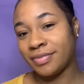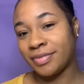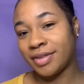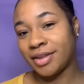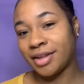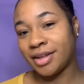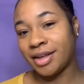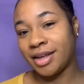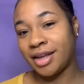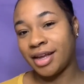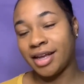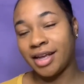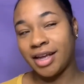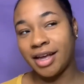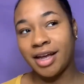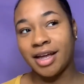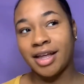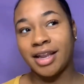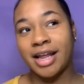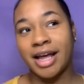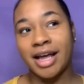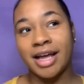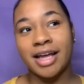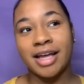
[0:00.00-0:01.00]

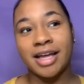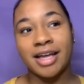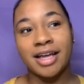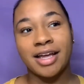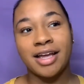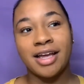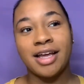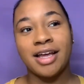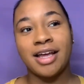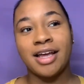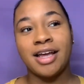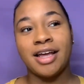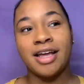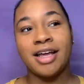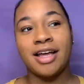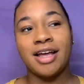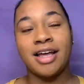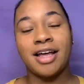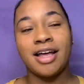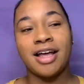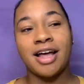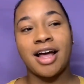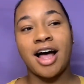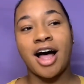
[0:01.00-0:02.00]
yeah,
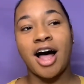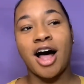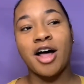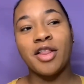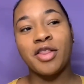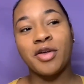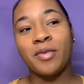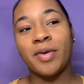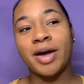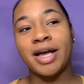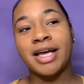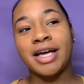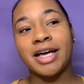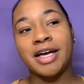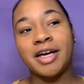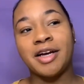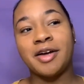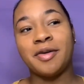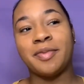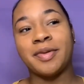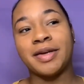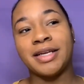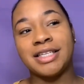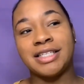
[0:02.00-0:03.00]
all the way
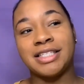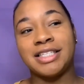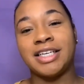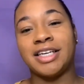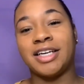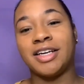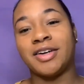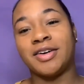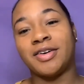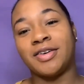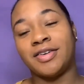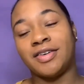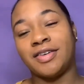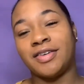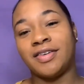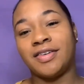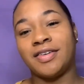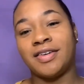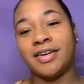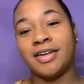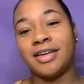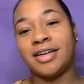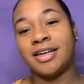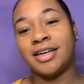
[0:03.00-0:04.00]
up until
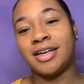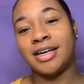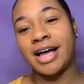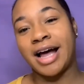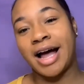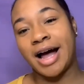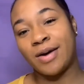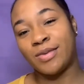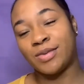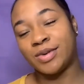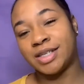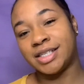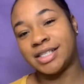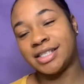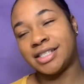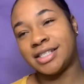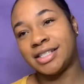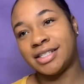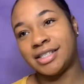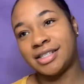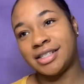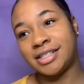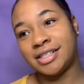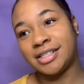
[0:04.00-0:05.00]
I
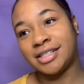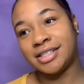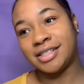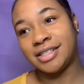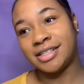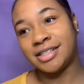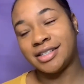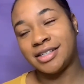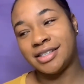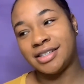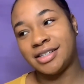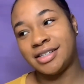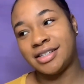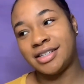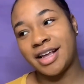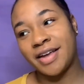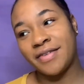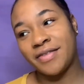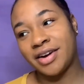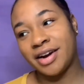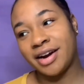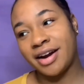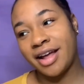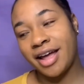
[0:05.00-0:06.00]
was
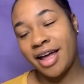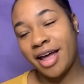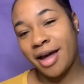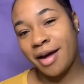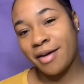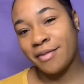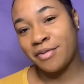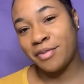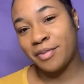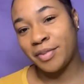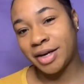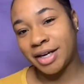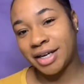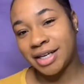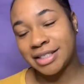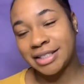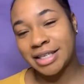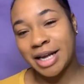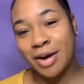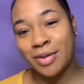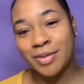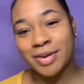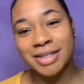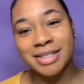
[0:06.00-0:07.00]
7.5 months,
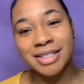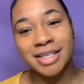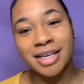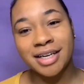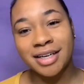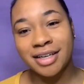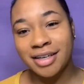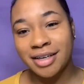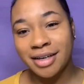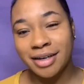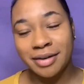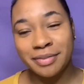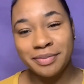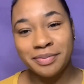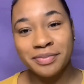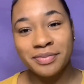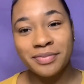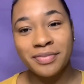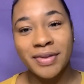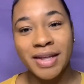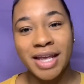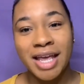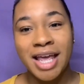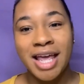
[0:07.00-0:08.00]
I was good.
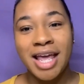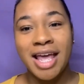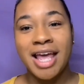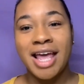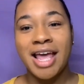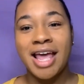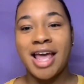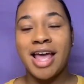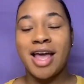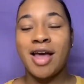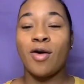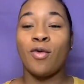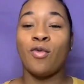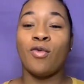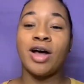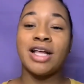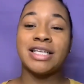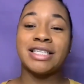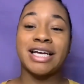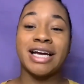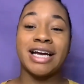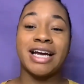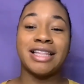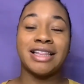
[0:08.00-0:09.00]
Once
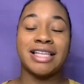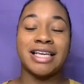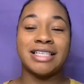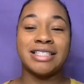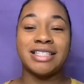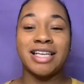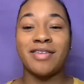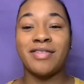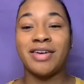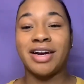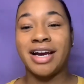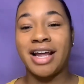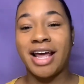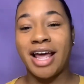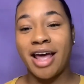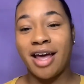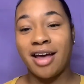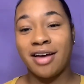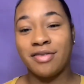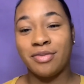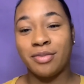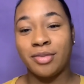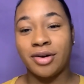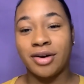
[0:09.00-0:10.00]
I hit that
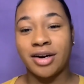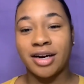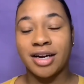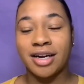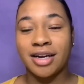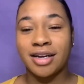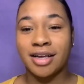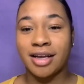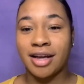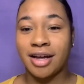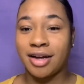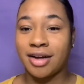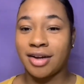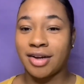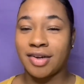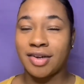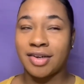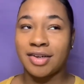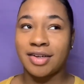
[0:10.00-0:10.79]
7.5 mark, y'all,